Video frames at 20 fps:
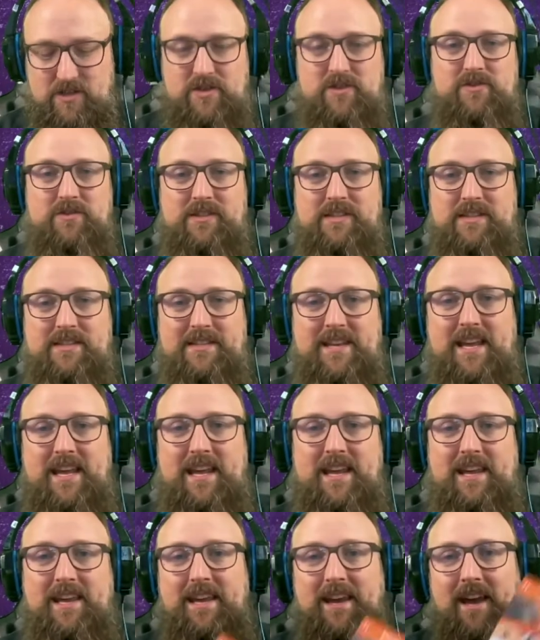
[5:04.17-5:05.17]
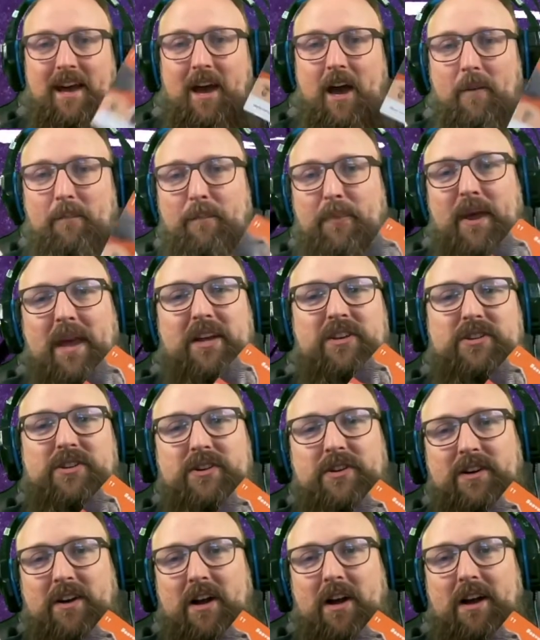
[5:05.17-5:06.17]
you see a
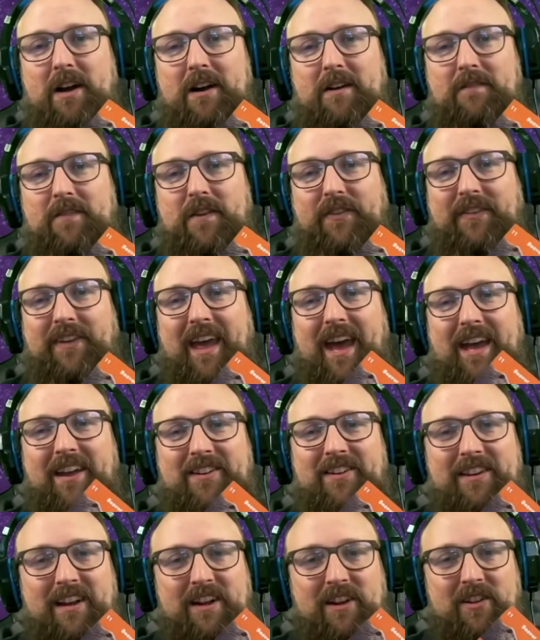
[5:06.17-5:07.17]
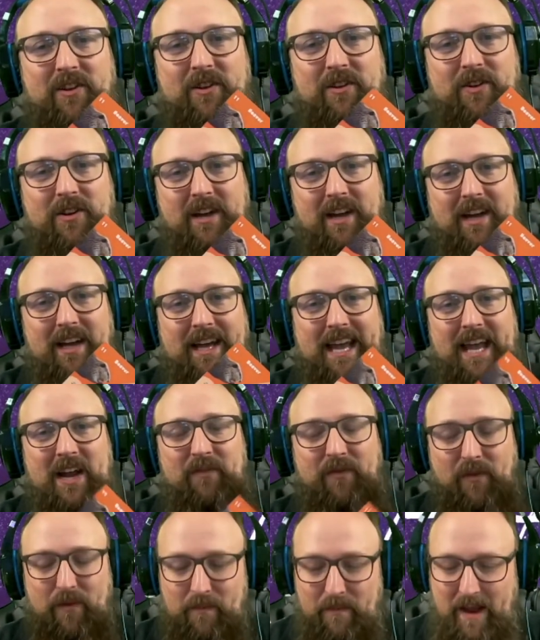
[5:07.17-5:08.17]
picture of the scat, you get a little
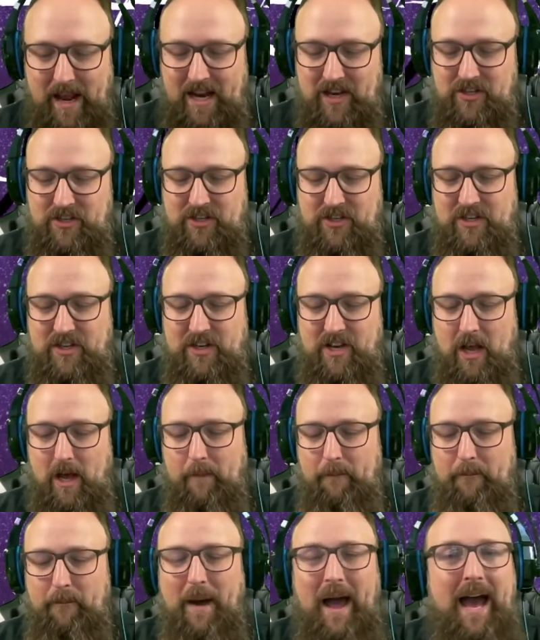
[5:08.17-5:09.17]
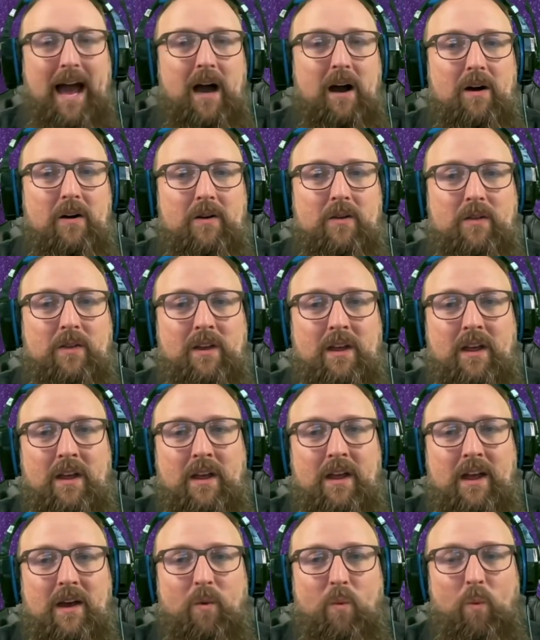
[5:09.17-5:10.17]
information about
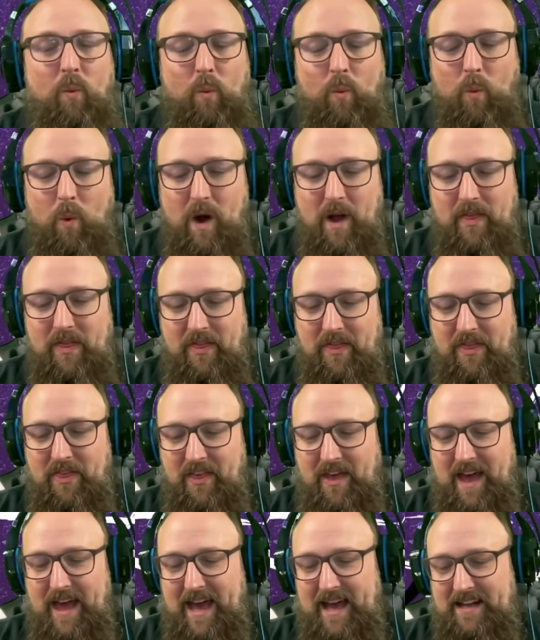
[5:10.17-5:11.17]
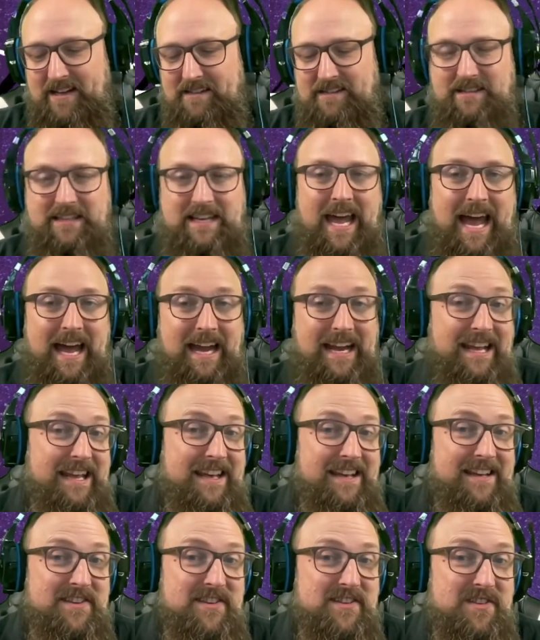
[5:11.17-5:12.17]
what that scat
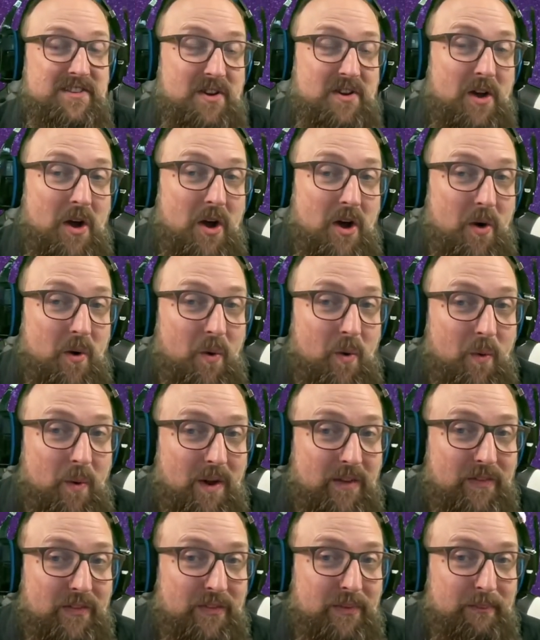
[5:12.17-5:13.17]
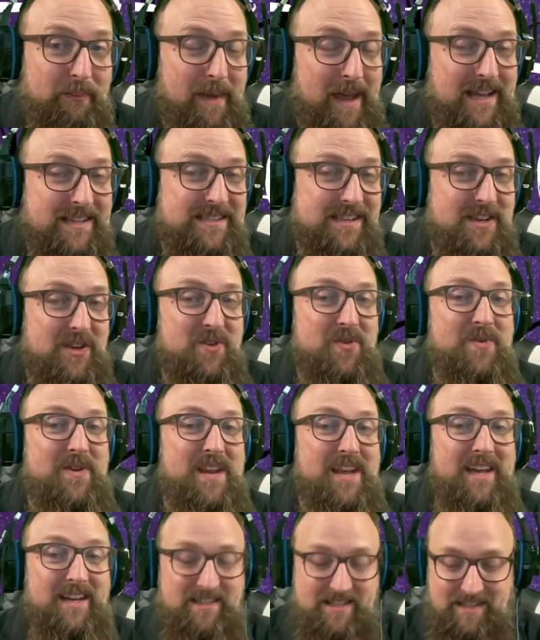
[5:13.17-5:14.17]
is, what makes it
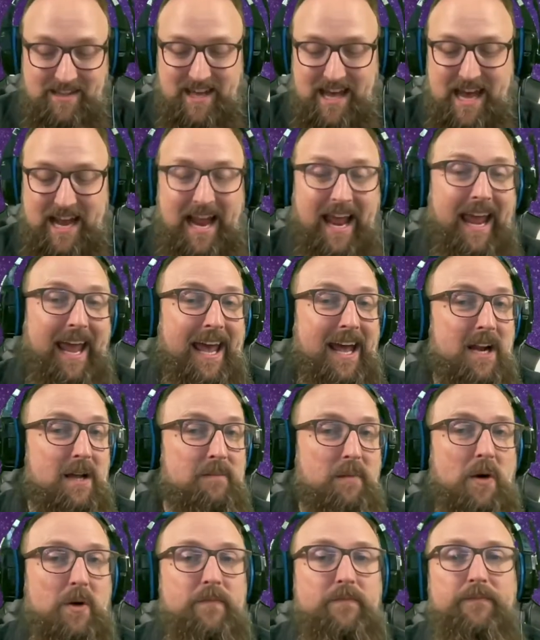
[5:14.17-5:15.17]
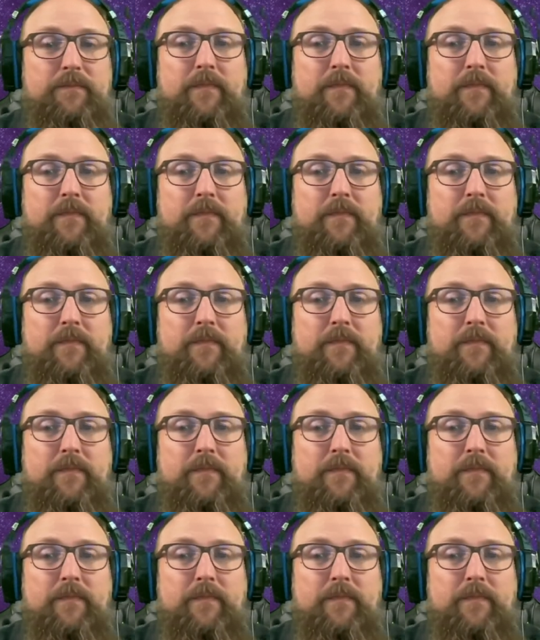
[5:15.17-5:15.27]
unique to that animal.